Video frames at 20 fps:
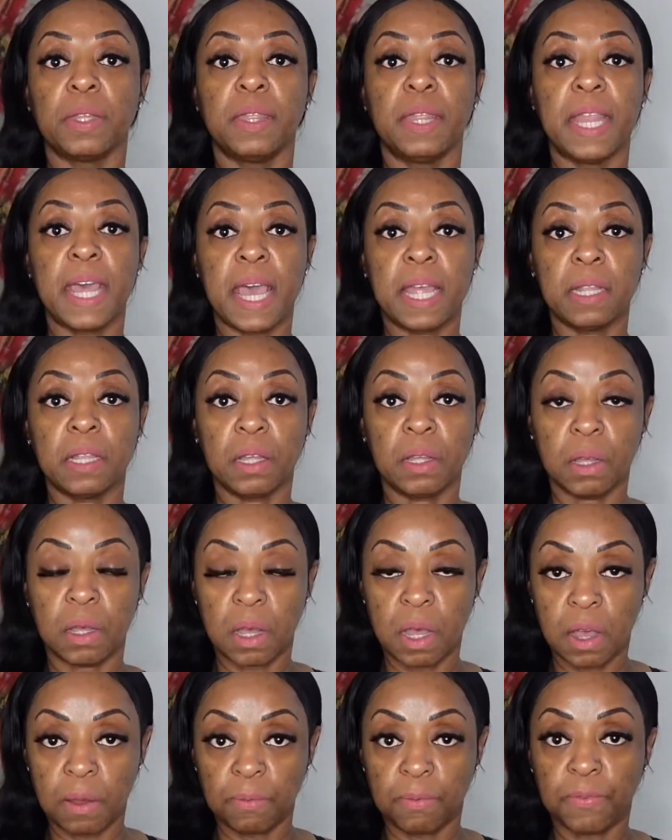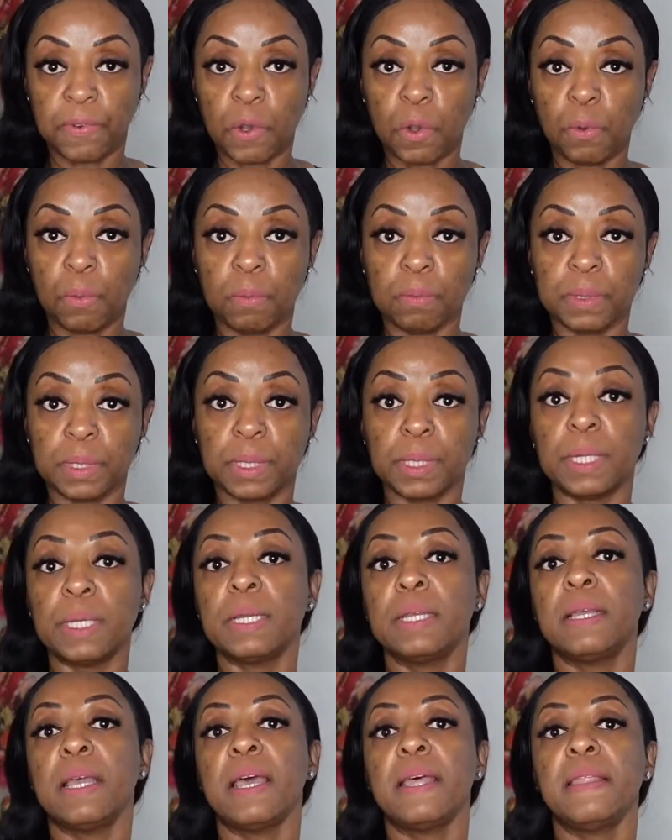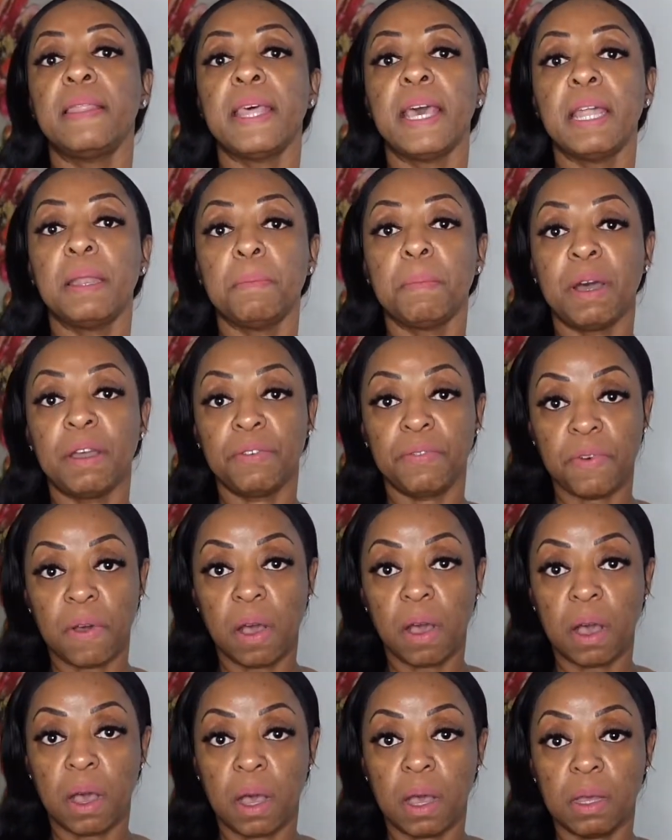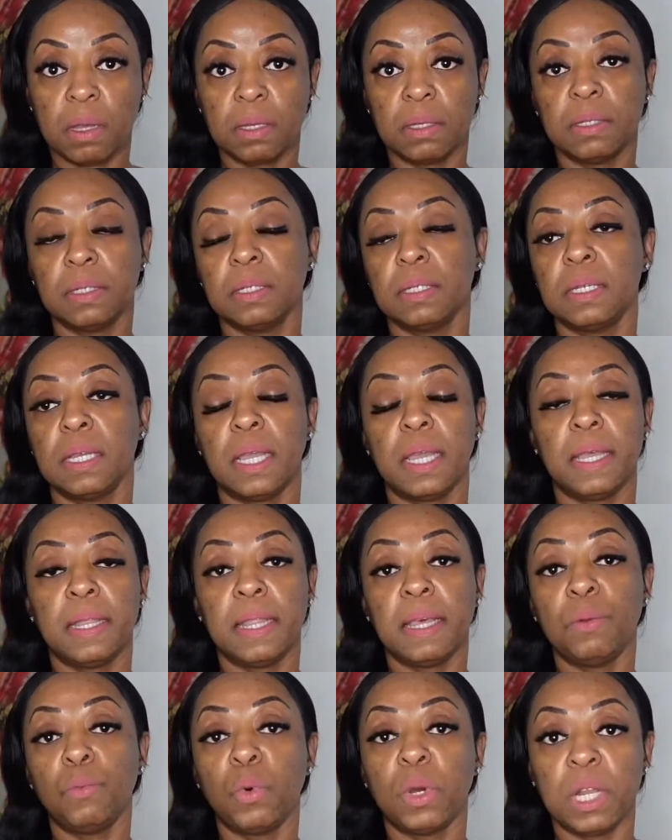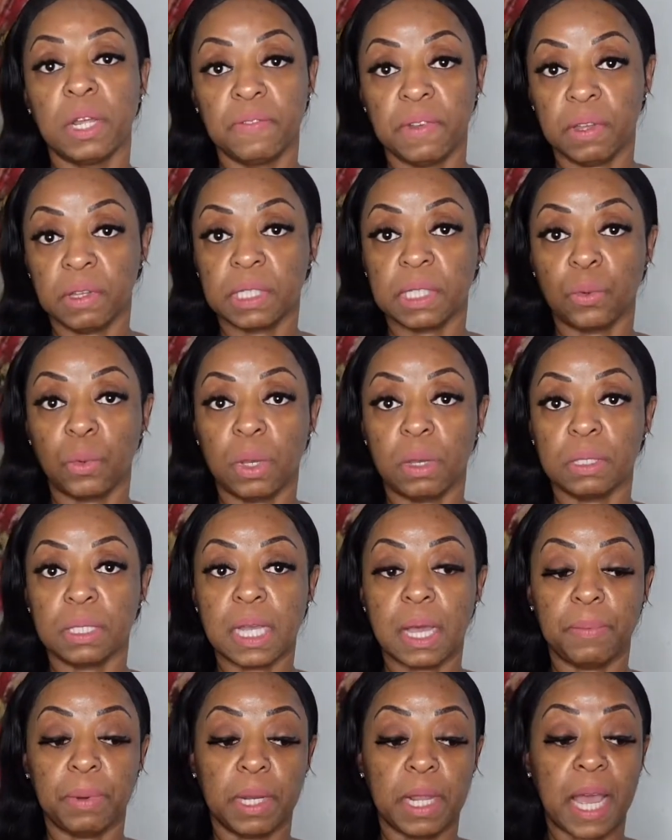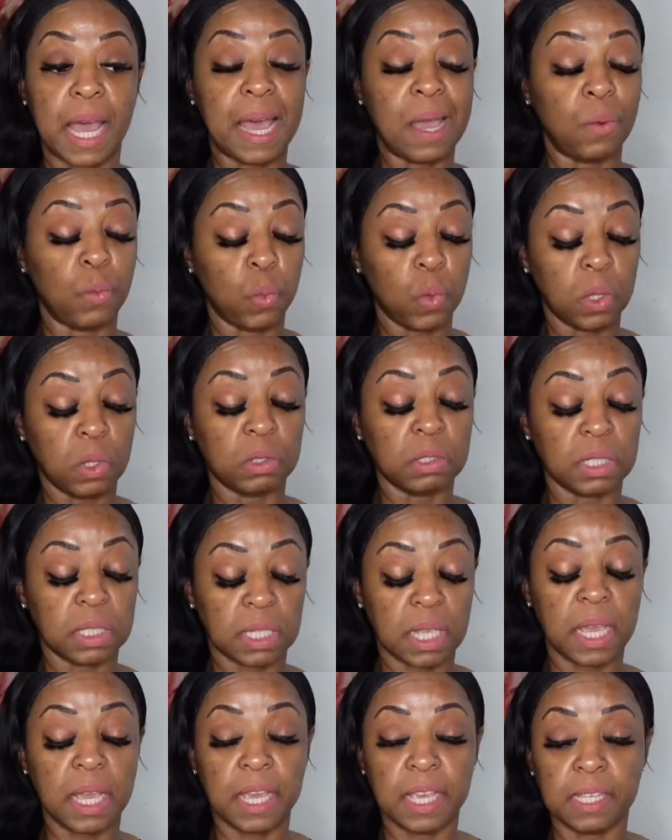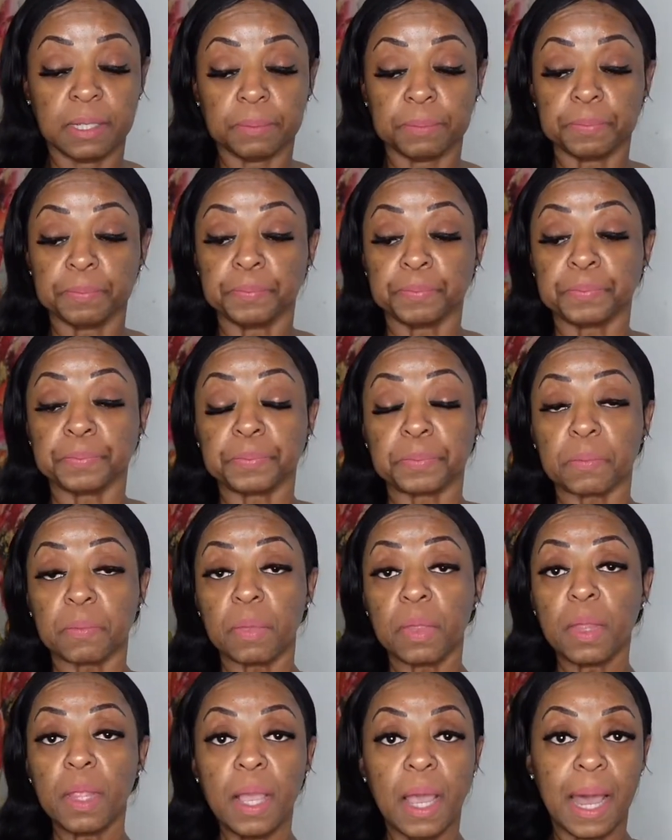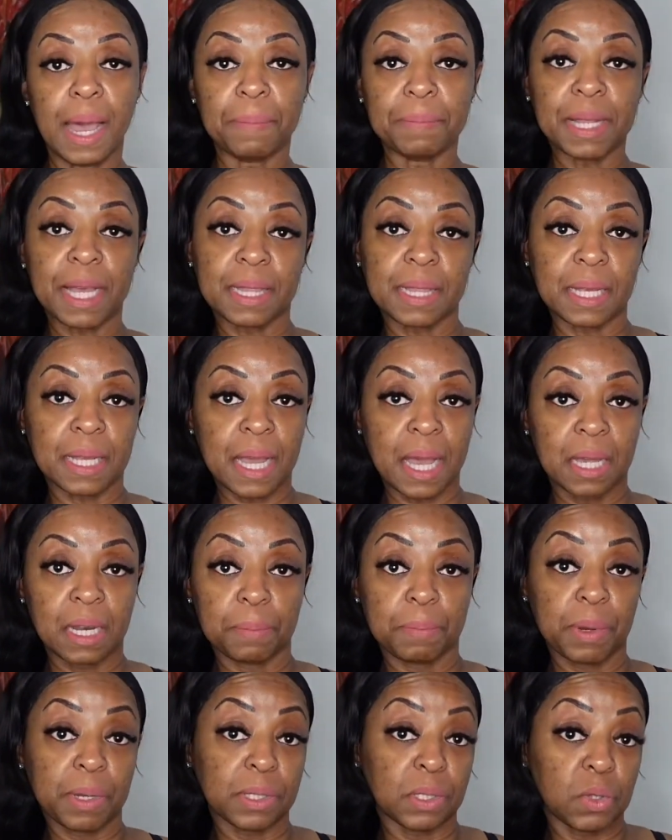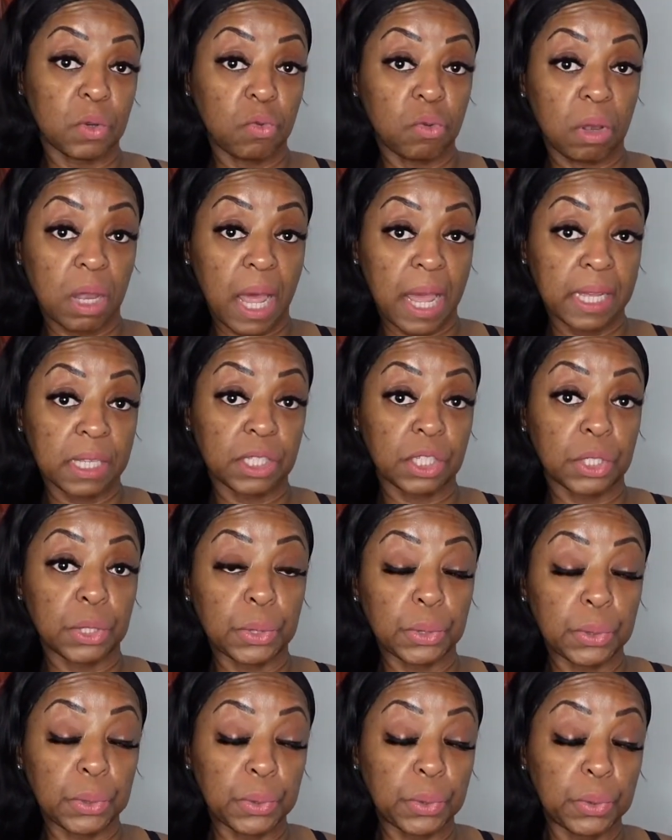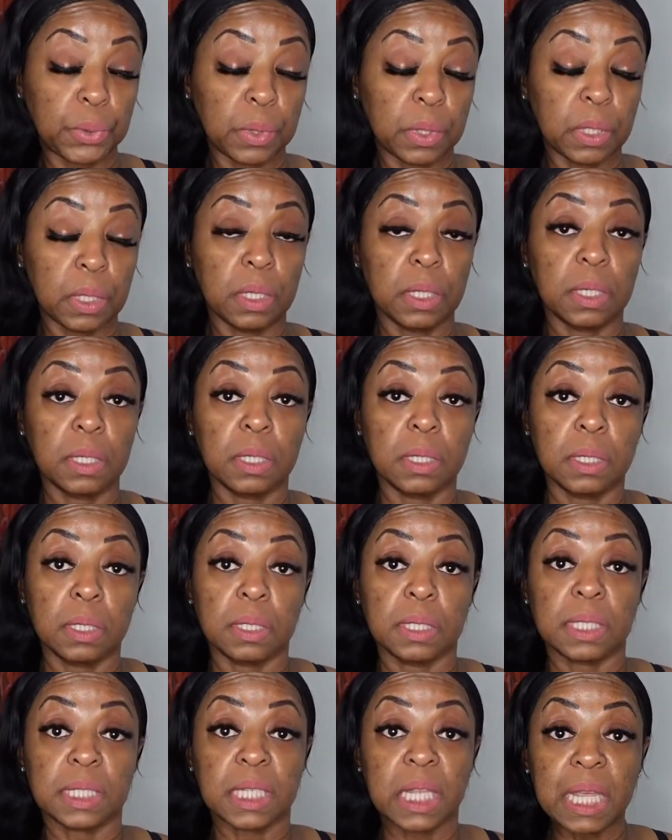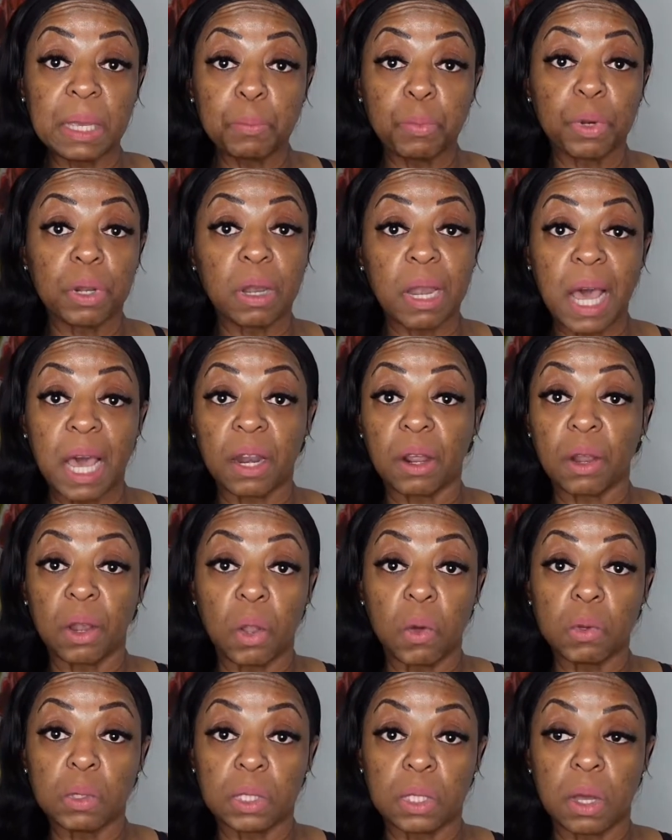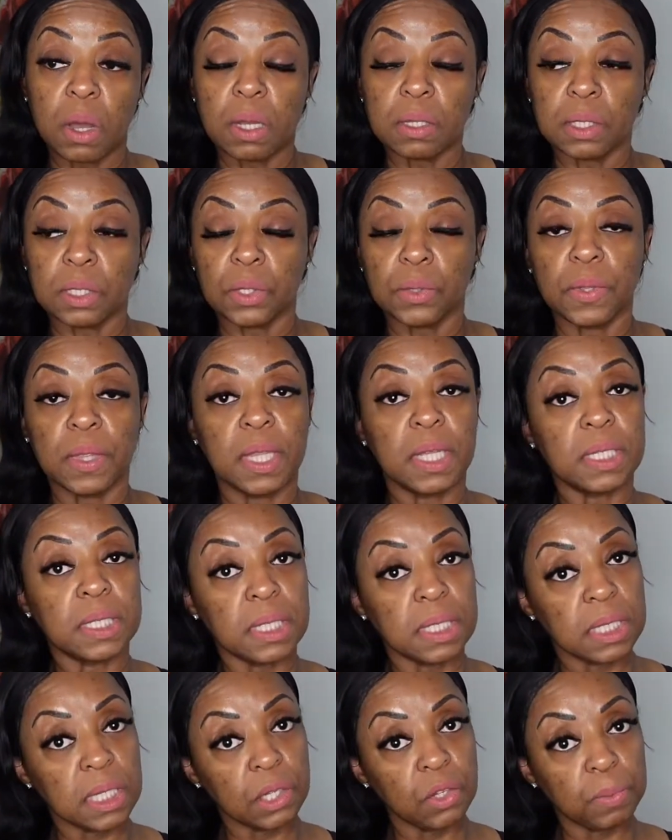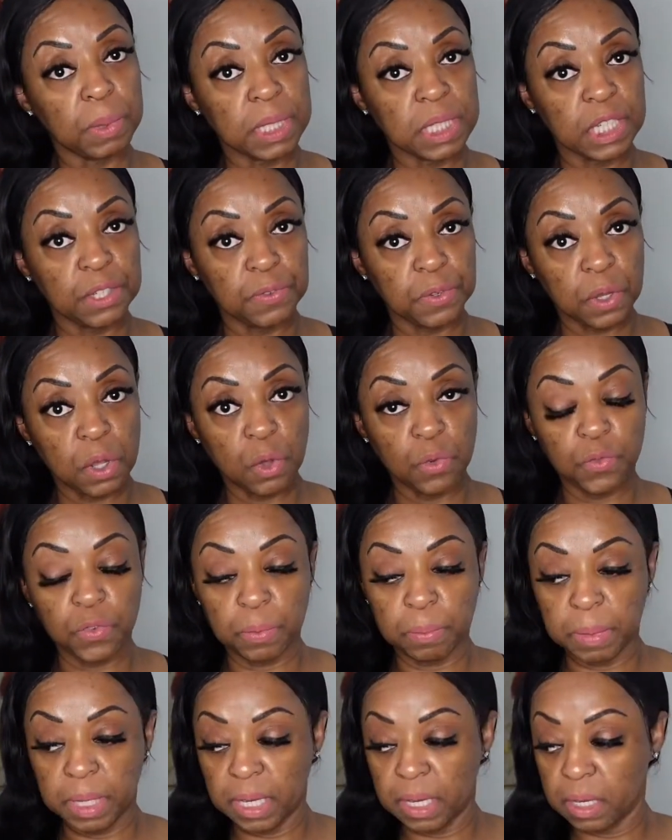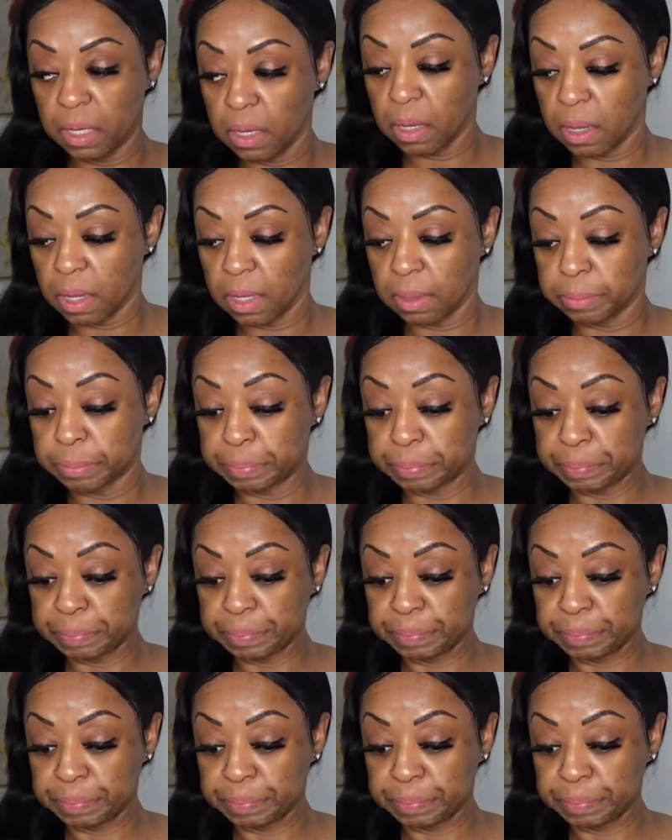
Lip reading: then the foams, and then my faja, and then whatever else are we on top of that. I will say, I'm not the kind of person who like to sleep with a lot of clothes on, so this is a little bit difficult for me. I